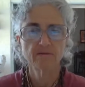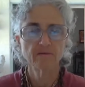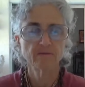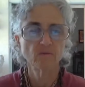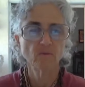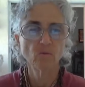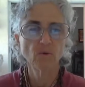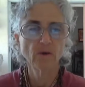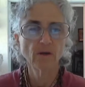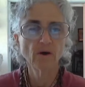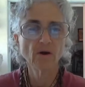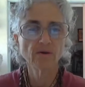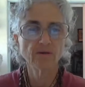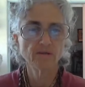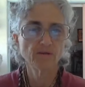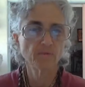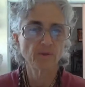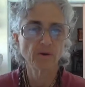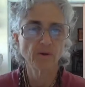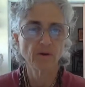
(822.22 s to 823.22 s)
we are
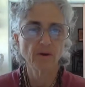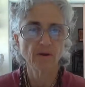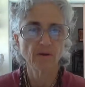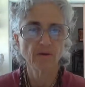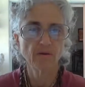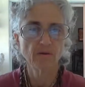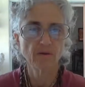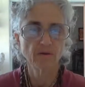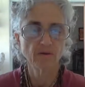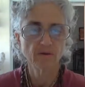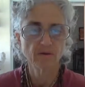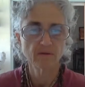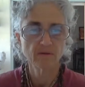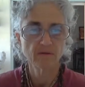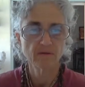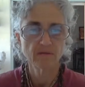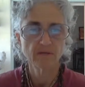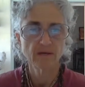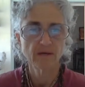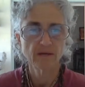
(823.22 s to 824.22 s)
spirit.
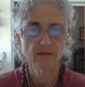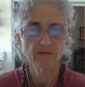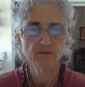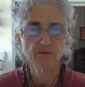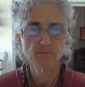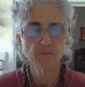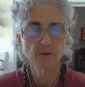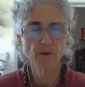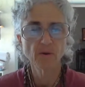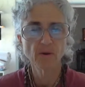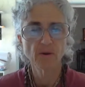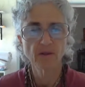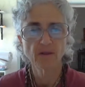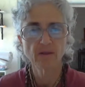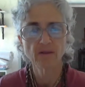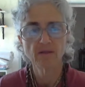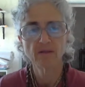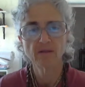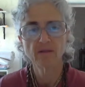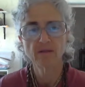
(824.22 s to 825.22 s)
And spirit
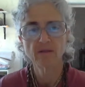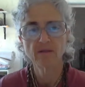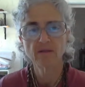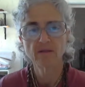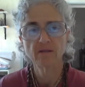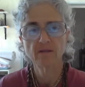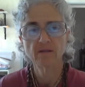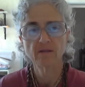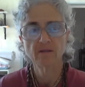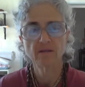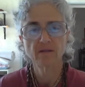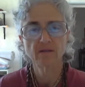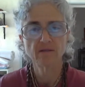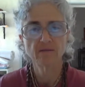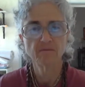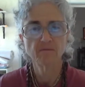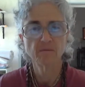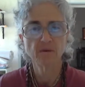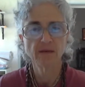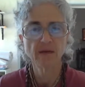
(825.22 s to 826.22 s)

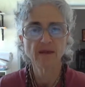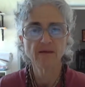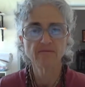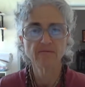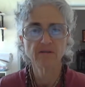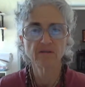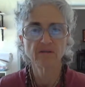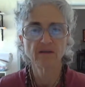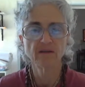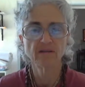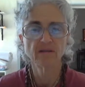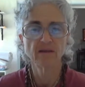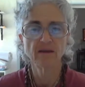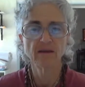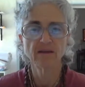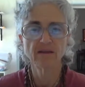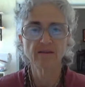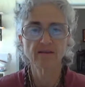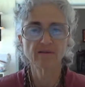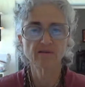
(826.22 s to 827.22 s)
behaving like
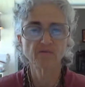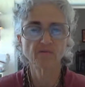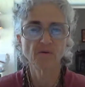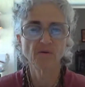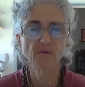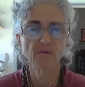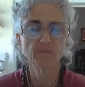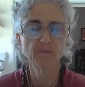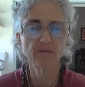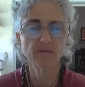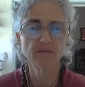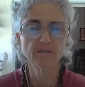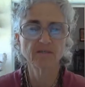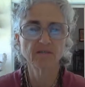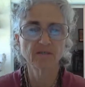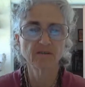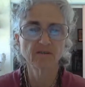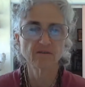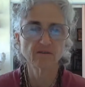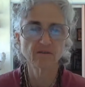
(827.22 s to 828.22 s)
that is very pleasing
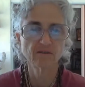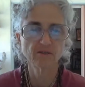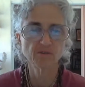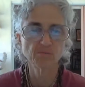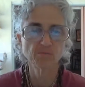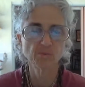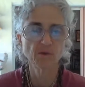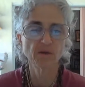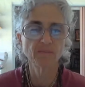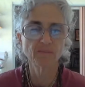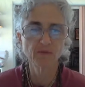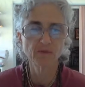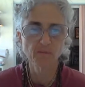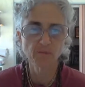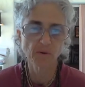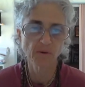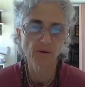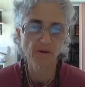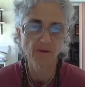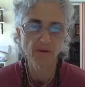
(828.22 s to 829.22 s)
to the Supreme
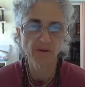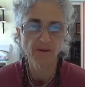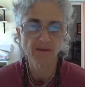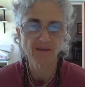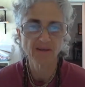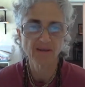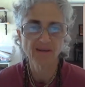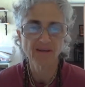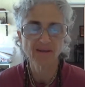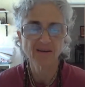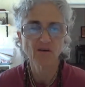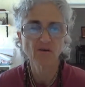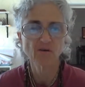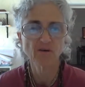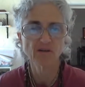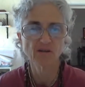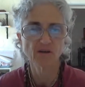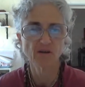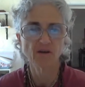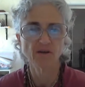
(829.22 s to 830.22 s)
Spirit,
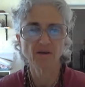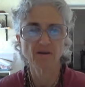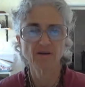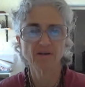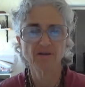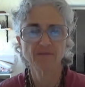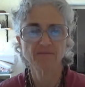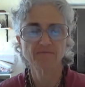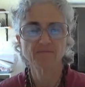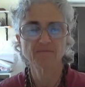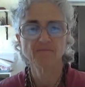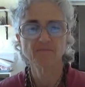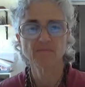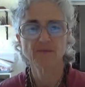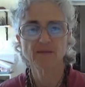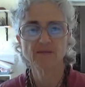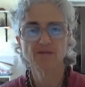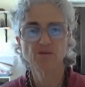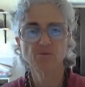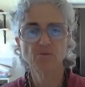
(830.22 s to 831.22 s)
Krishna,
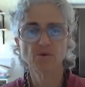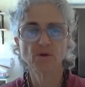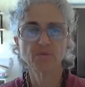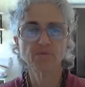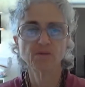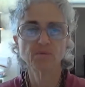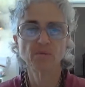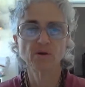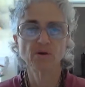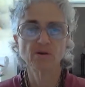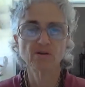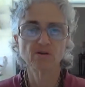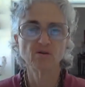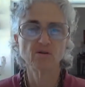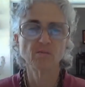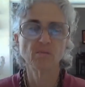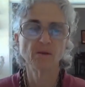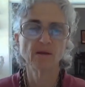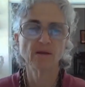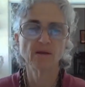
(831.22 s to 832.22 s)
Supreme Spiritual
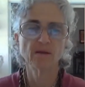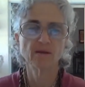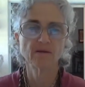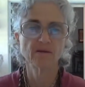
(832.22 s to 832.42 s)
Being.